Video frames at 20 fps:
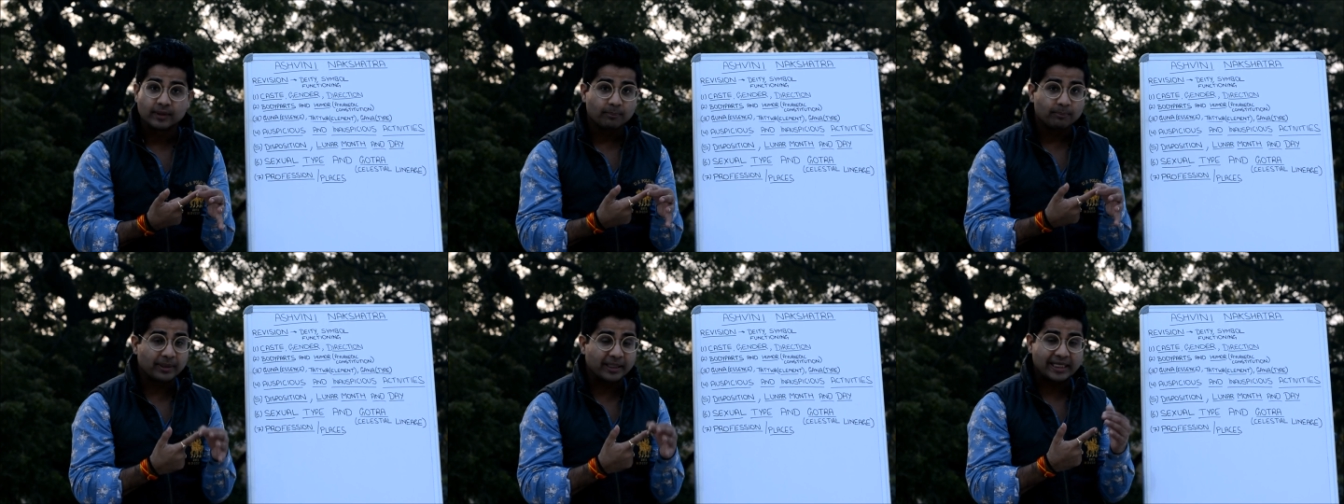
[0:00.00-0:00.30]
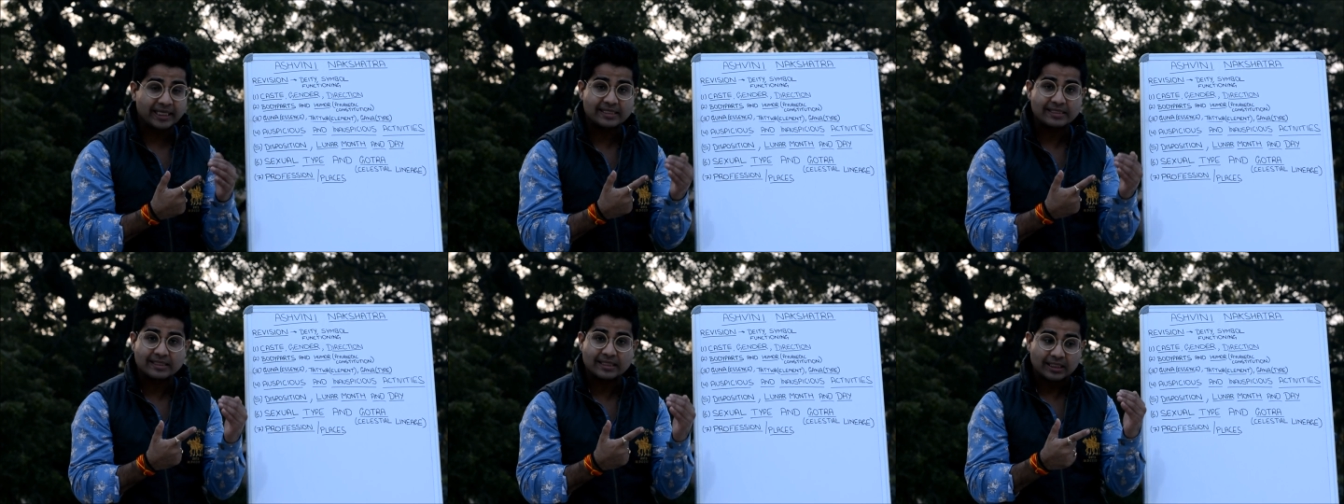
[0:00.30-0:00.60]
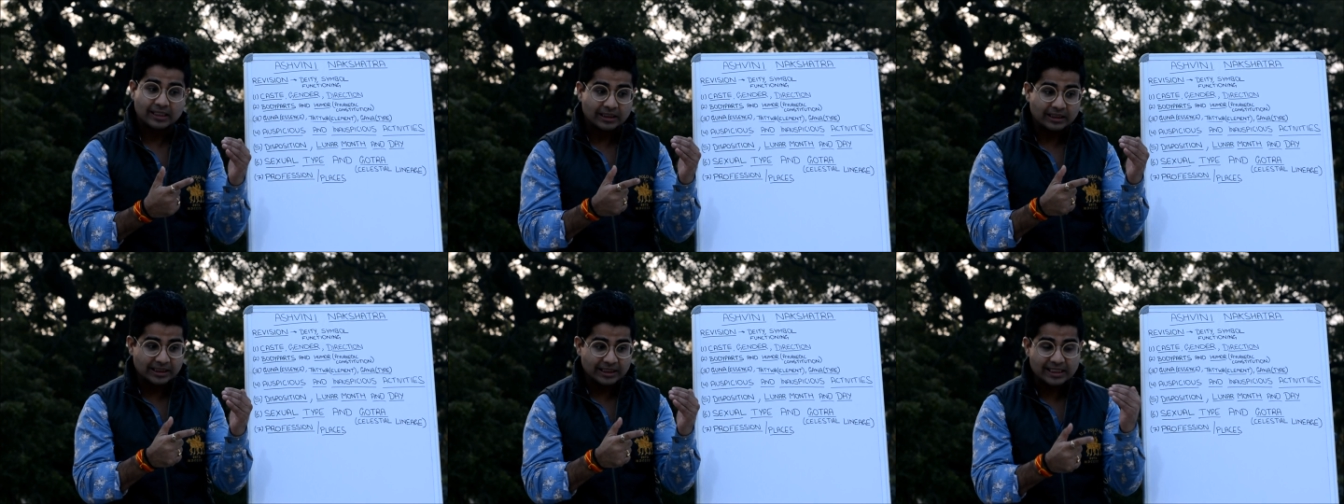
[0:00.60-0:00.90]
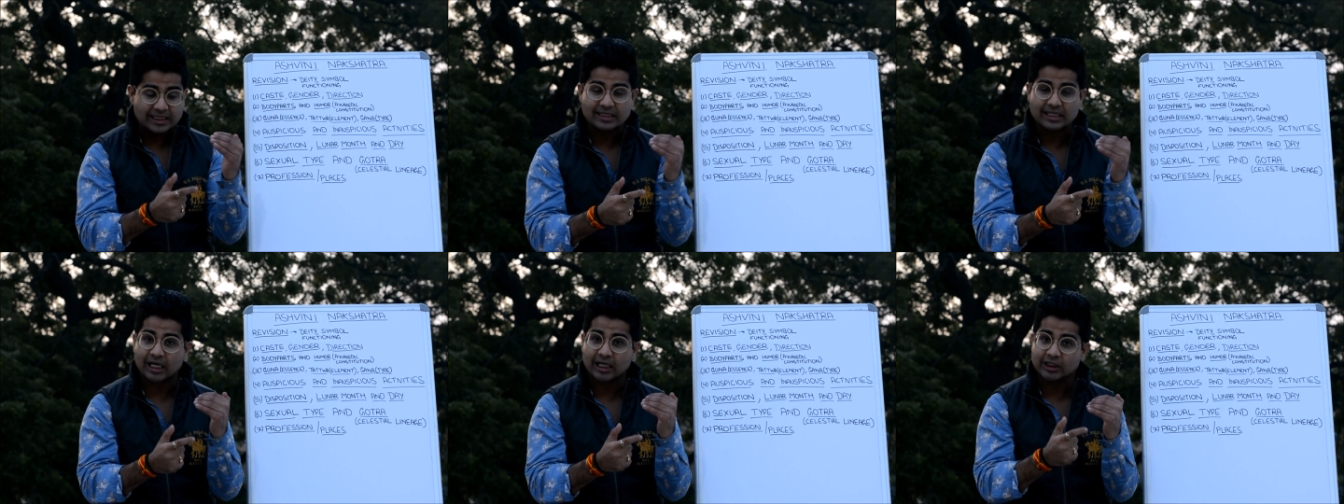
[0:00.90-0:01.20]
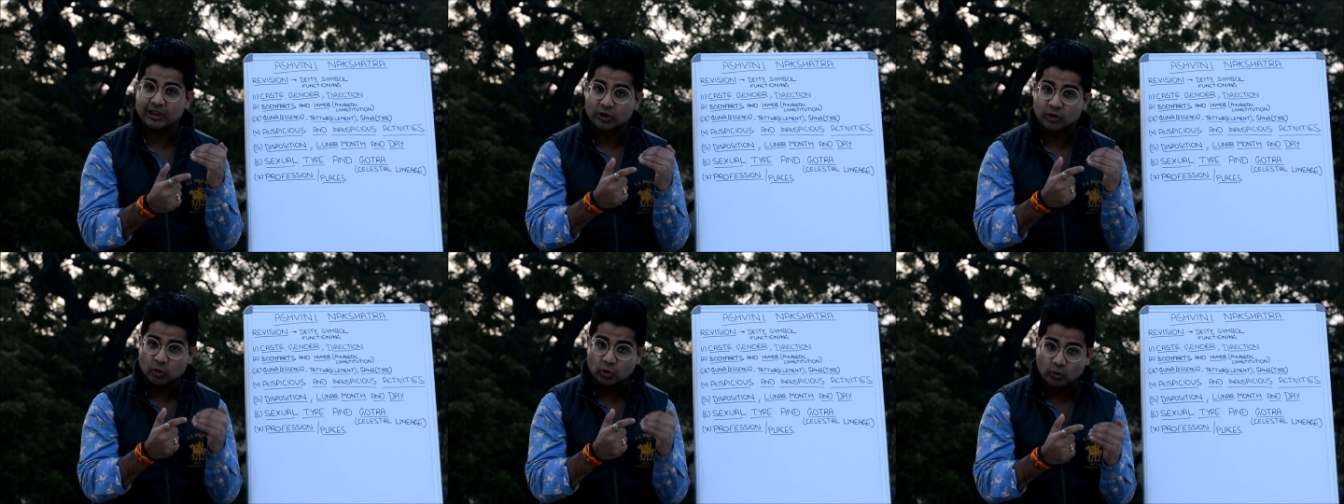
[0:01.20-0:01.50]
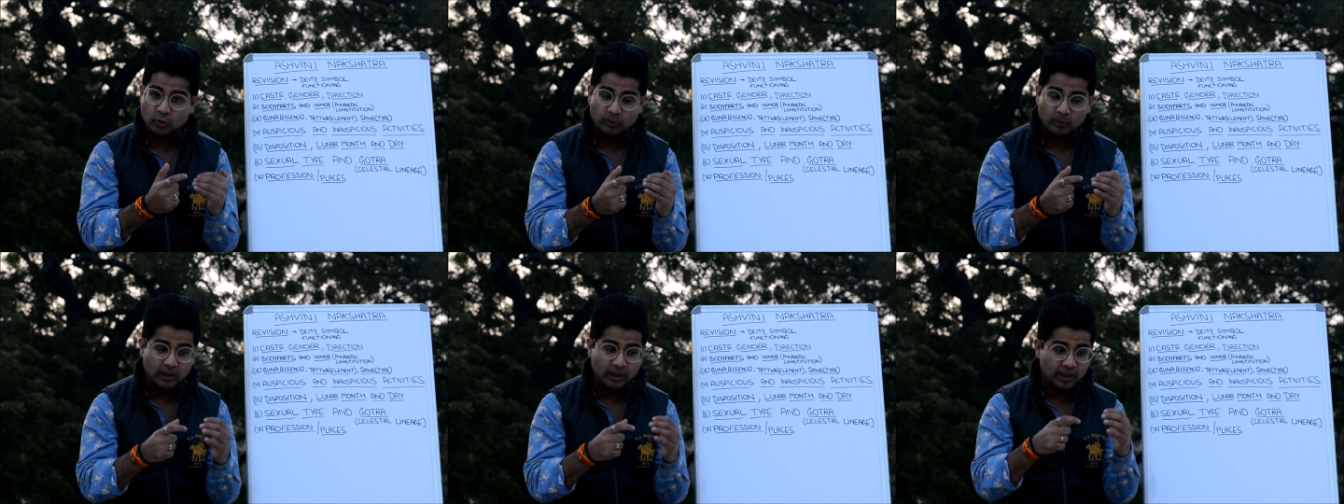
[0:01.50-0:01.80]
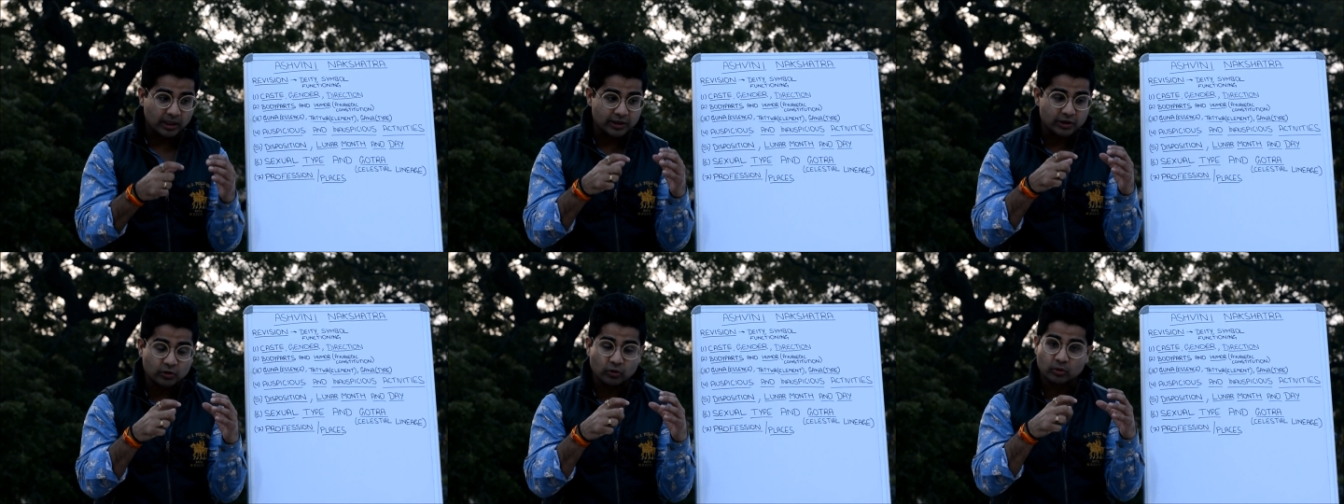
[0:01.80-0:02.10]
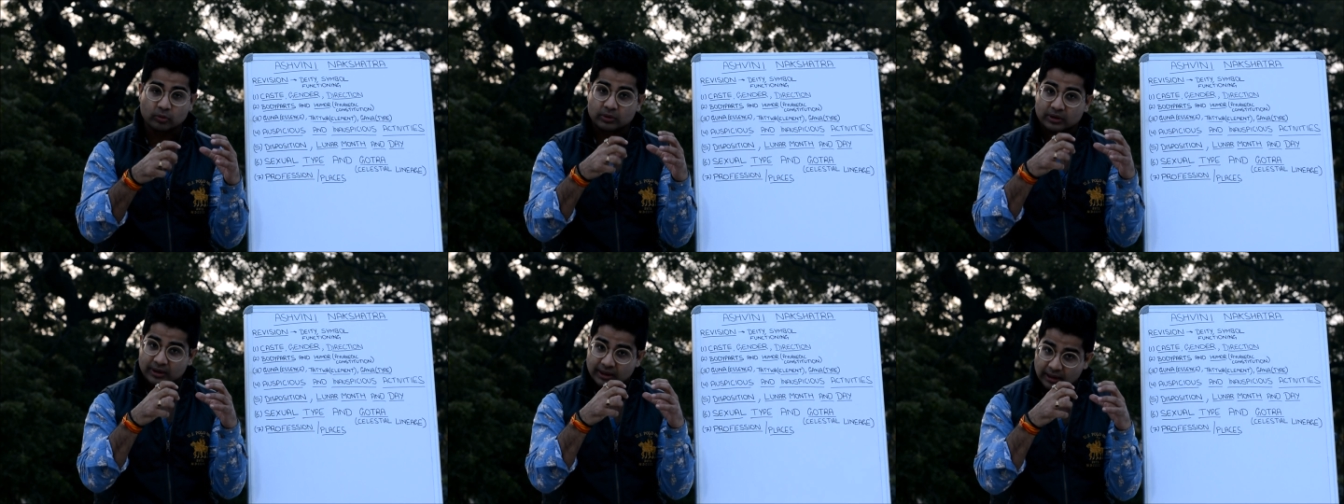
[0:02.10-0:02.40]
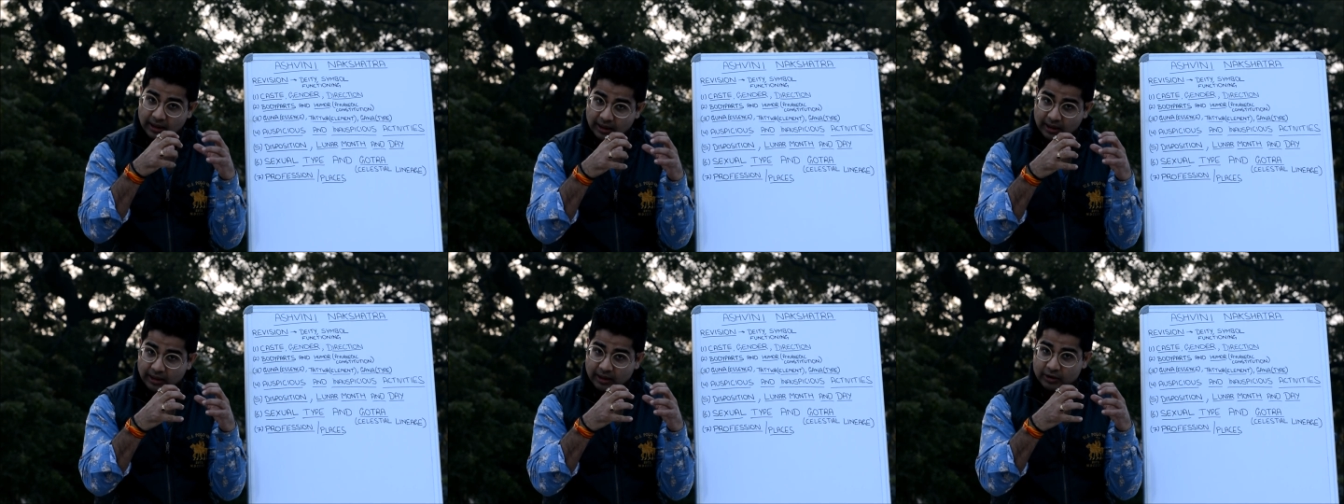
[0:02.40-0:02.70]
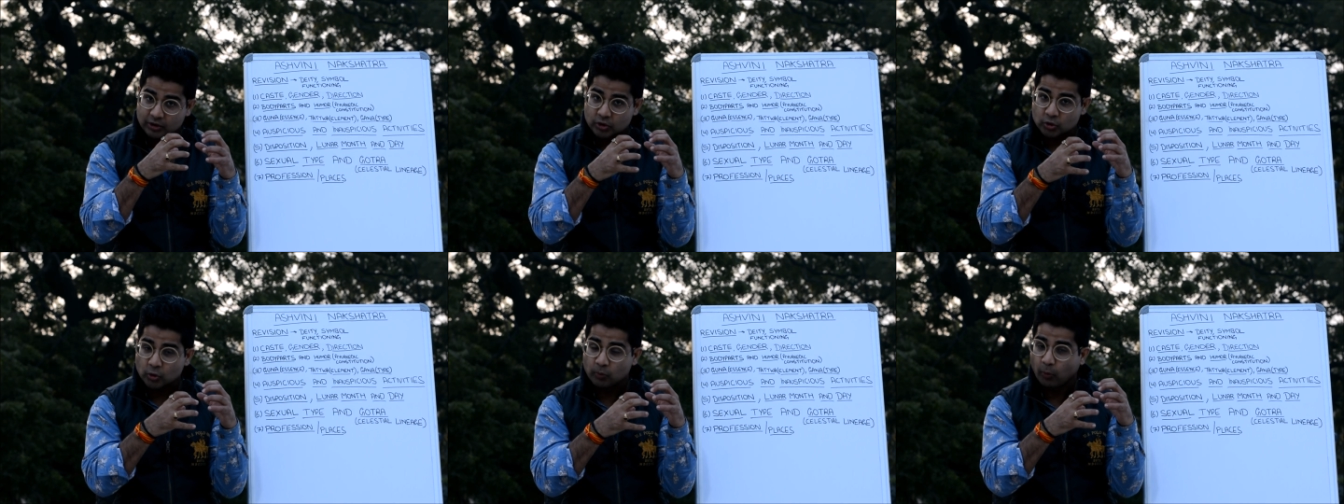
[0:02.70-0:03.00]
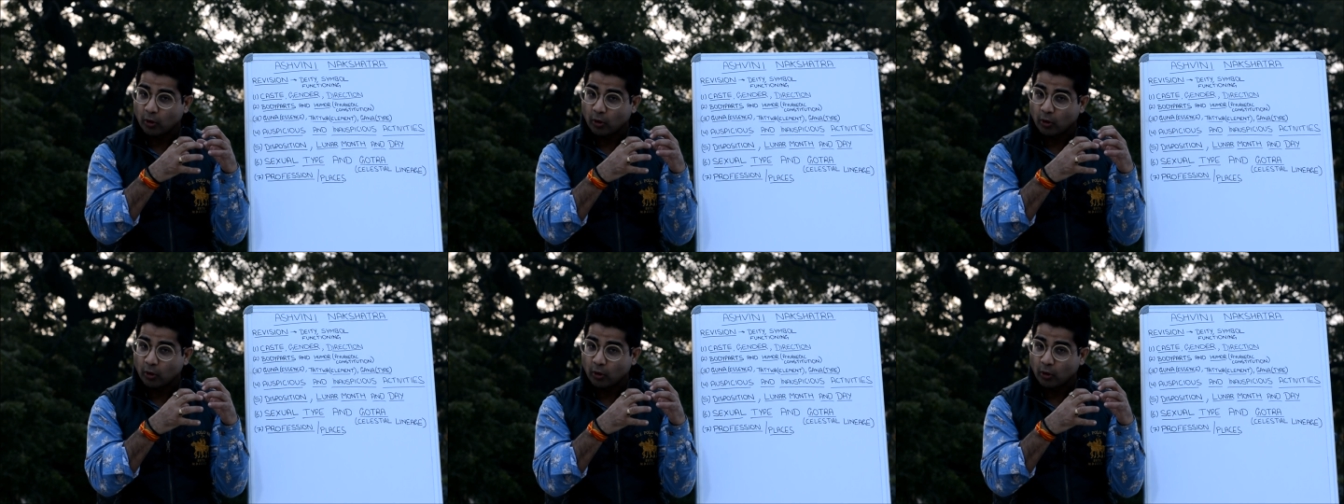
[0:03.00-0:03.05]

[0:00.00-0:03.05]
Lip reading: because these are the two